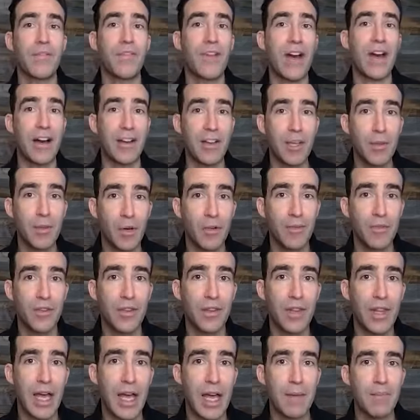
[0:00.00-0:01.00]
valuable for
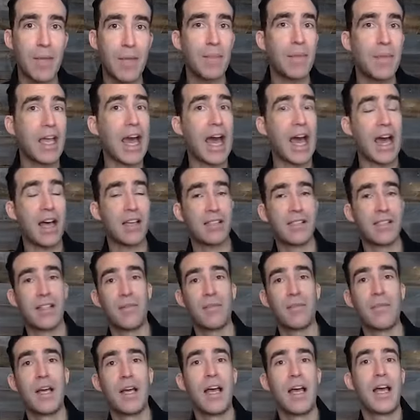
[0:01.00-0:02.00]
them. Maybe ask
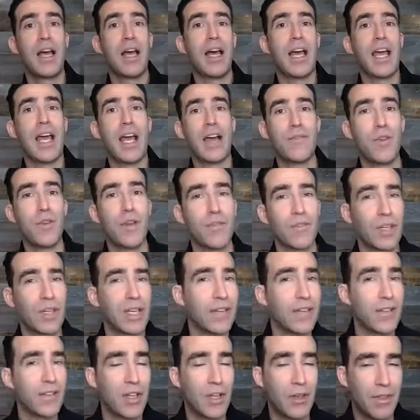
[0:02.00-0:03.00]
them, "Hey, have you ever
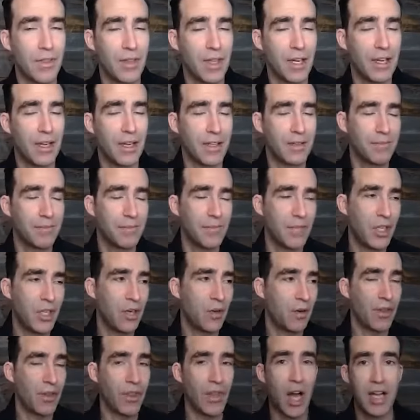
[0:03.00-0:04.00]
given
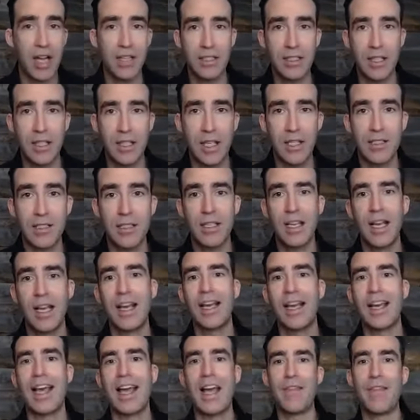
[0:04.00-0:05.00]
a thought to this?"
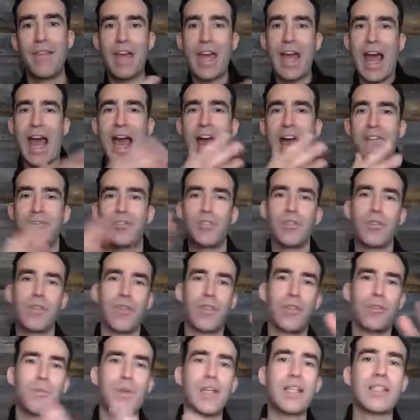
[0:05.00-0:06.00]
And then after a
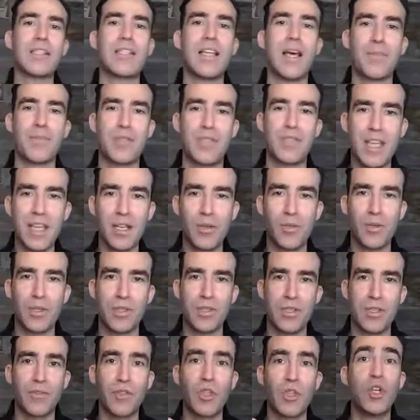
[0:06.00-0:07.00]
3-step sequence
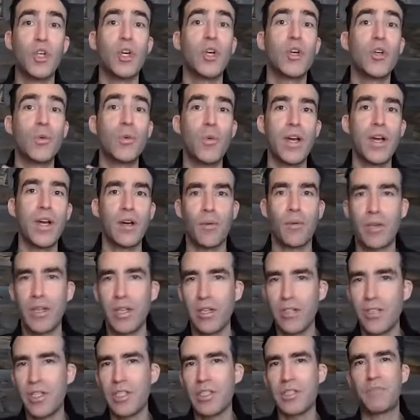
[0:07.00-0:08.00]
of goodwill, where
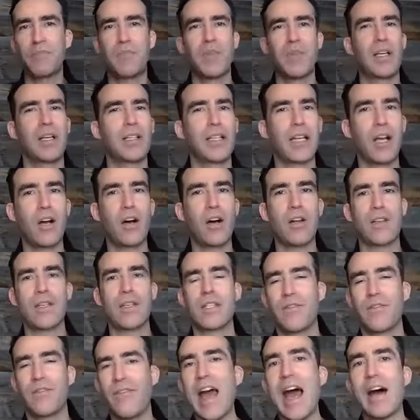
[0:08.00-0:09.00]
you're just building all
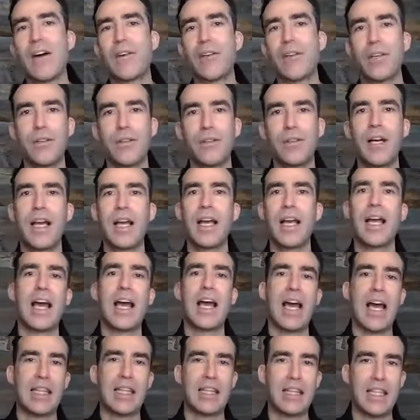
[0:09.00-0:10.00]
this value,
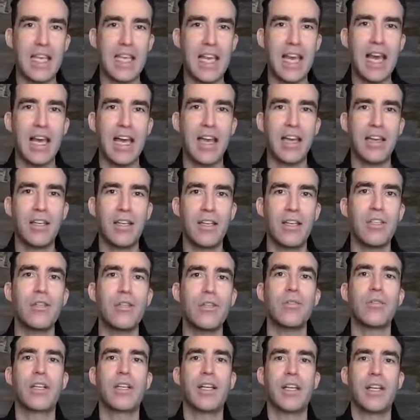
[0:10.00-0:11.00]
at the end,
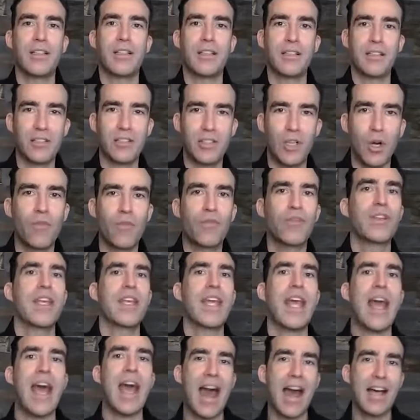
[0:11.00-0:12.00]
you can go for
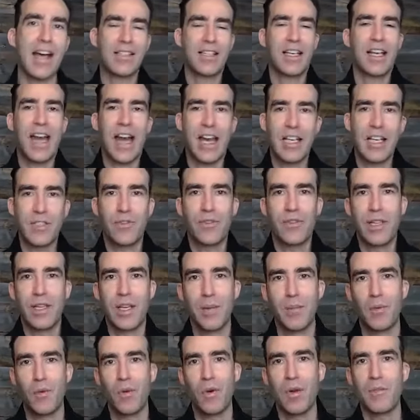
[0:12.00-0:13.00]
the ask and ask for the
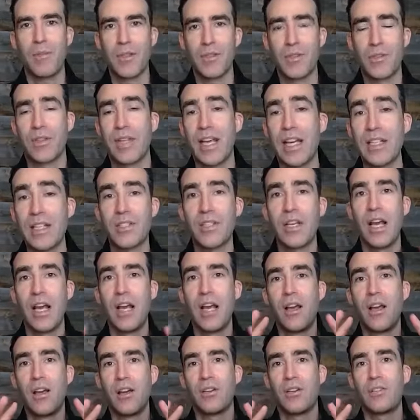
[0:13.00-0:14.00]
appointment. So that's
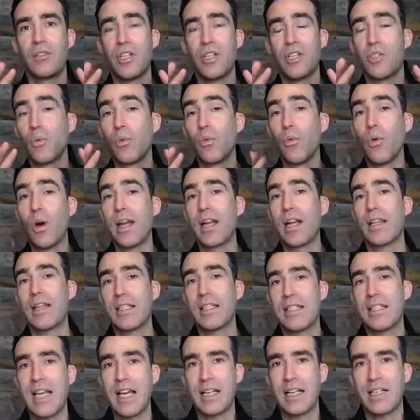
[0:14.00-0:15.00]
just one of the
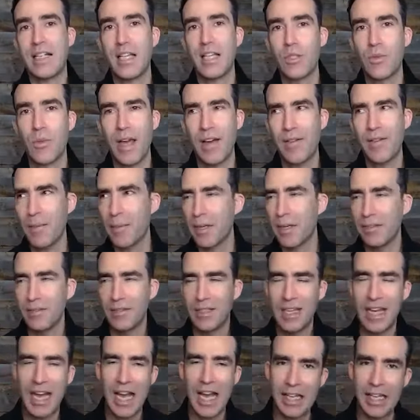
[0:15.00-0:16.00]
techniques. We have about
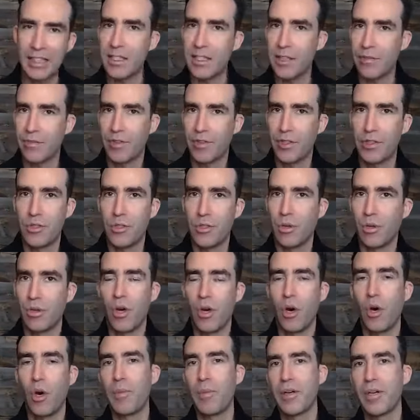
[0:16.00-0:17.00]
9 different
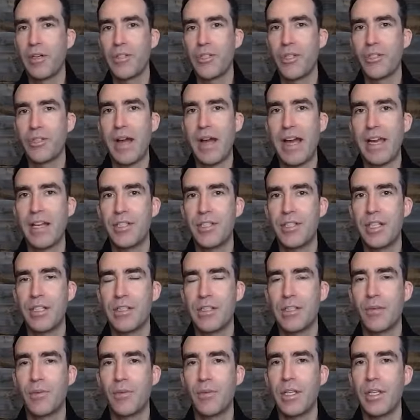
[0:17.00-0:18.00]
door opener strategies
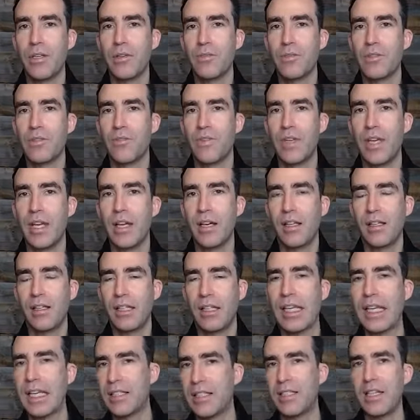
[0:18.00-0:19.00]
that we use via
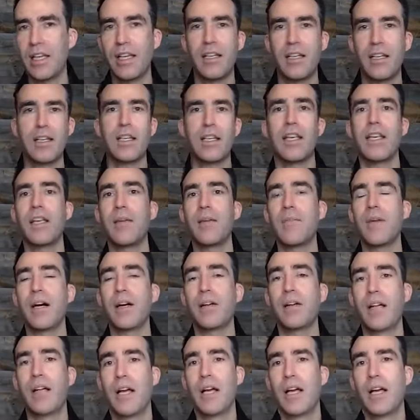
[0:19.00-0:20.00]
LinkedIn and
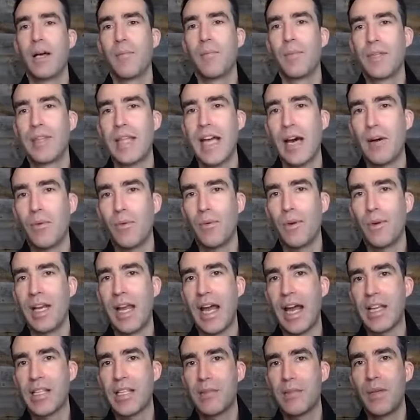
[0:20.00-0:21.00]
email, but that one
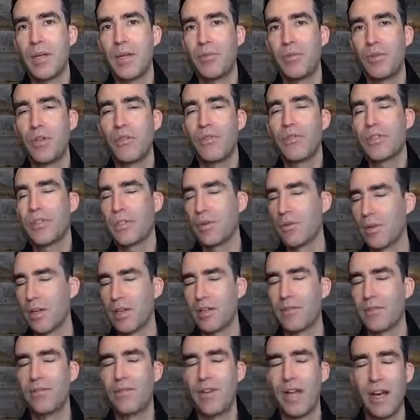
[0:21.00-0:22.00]
has been proven to
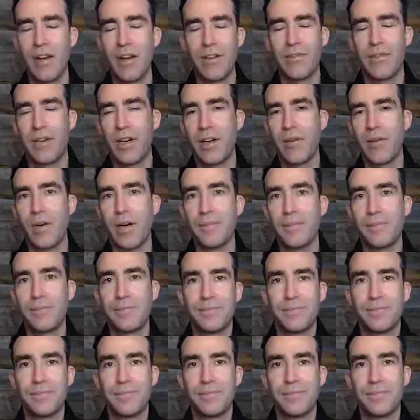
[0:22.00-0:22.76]
work very, very well.